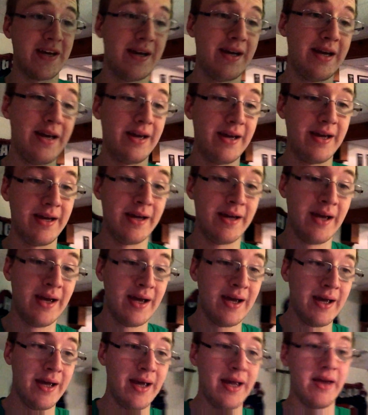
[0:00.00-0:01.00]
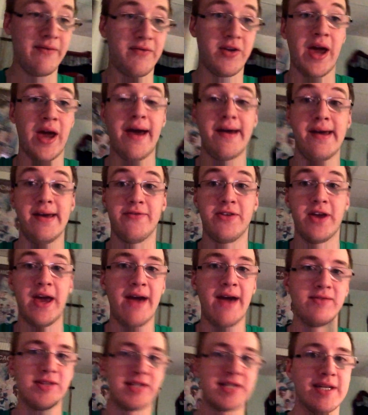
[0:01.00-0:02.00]
If you
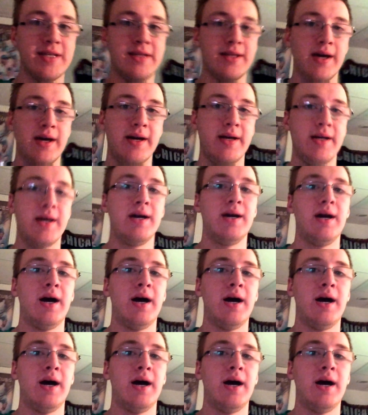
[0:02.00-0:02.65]
haven't seen the